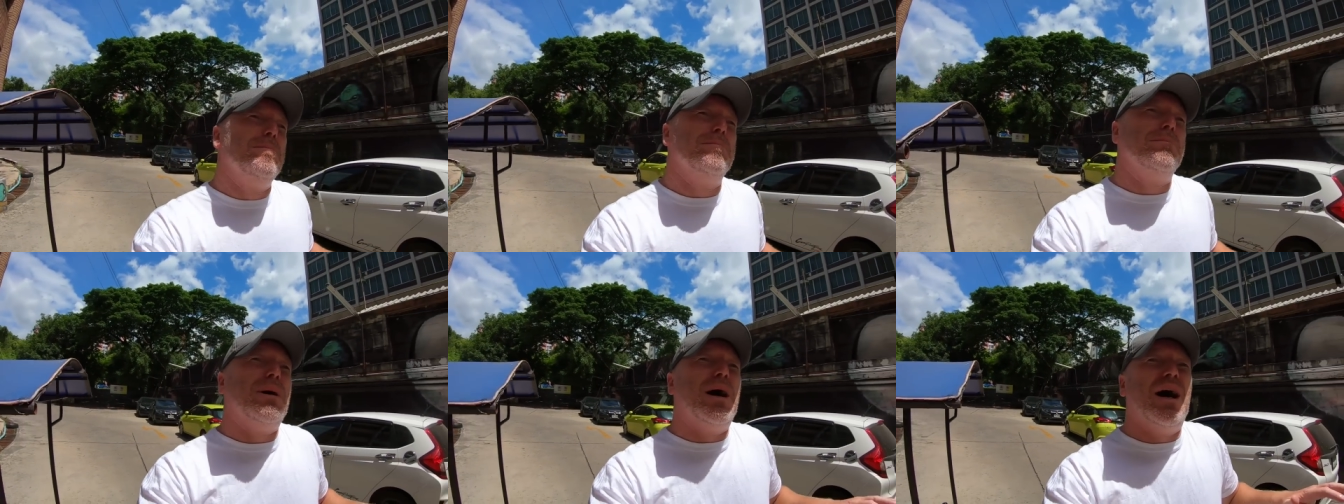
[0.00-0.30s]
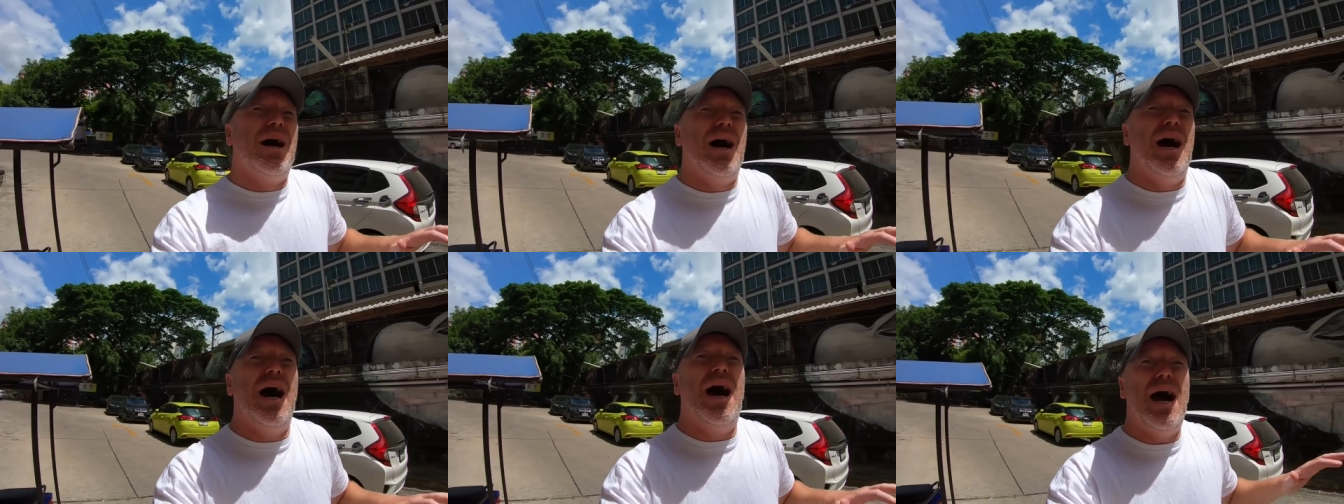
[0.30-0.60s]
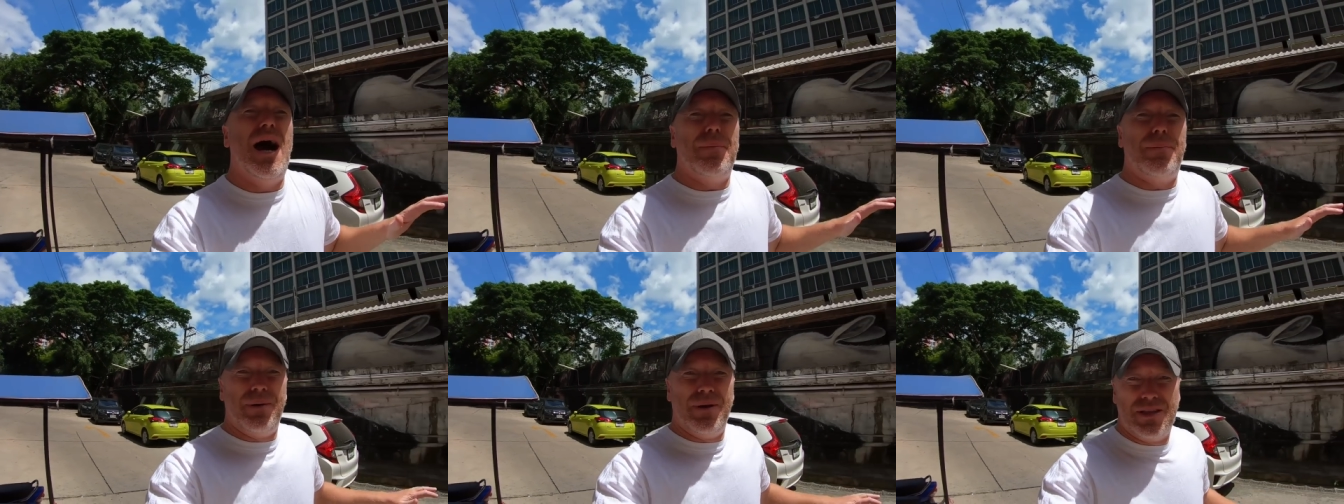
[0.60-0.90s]
but a
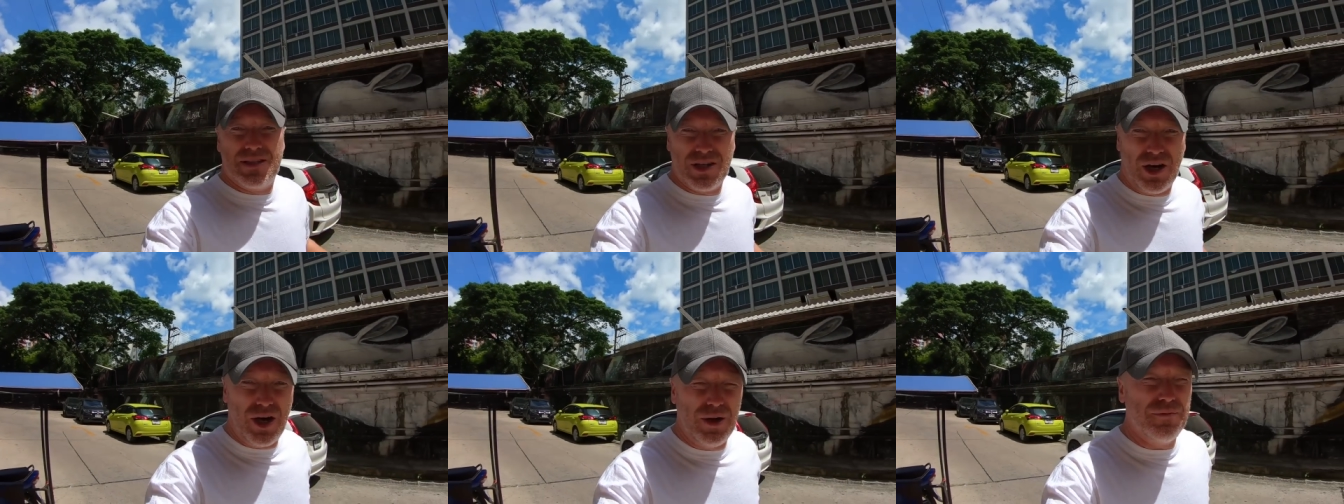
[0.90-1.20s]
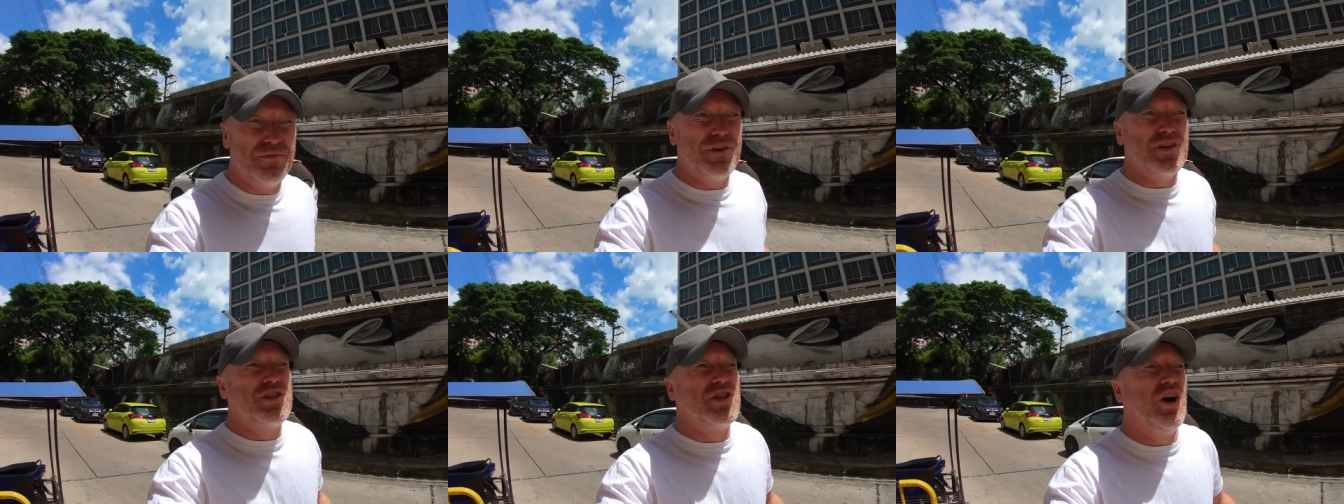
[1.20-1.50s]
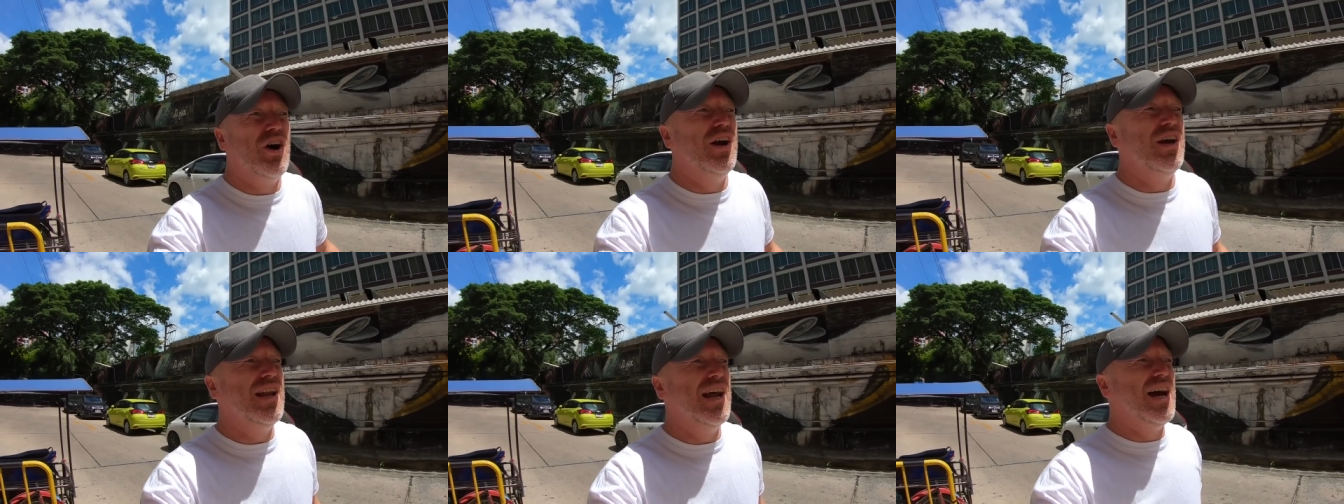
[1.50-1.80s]
happy time for
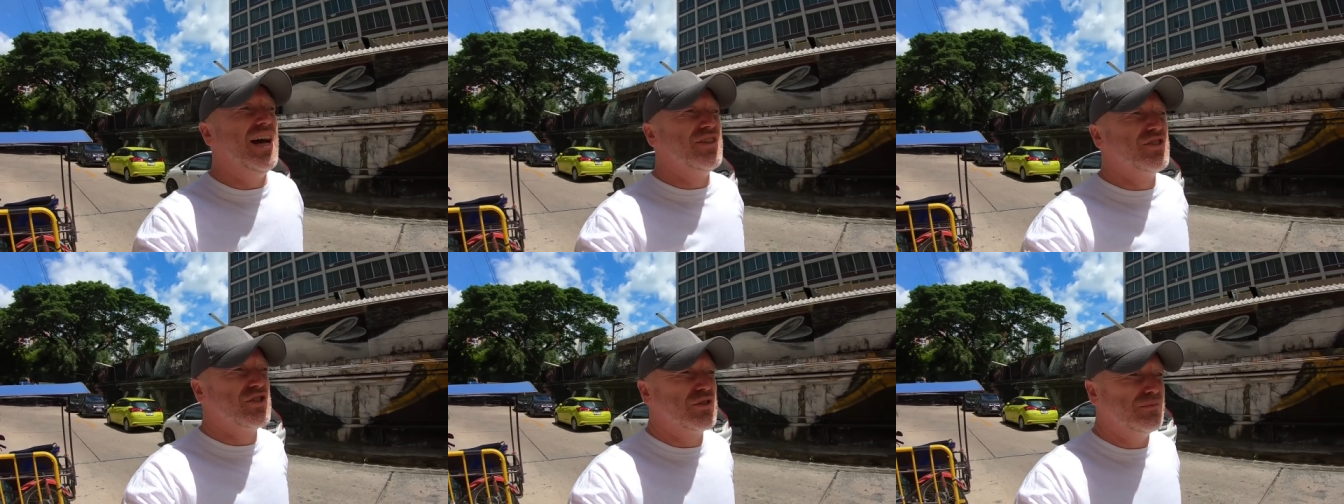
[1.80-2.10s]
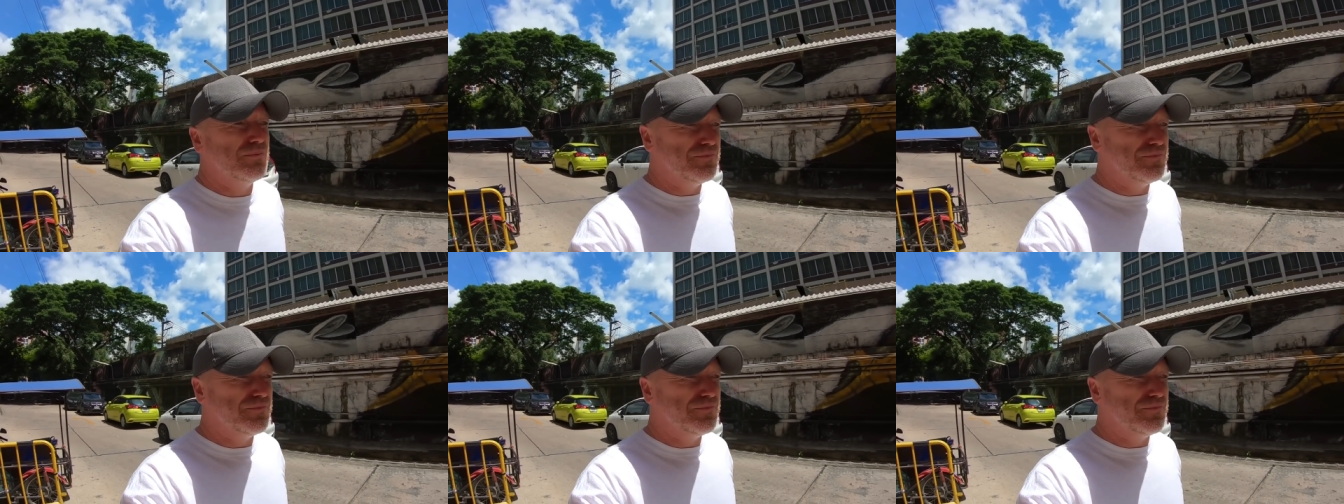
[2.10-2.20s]
Thailand.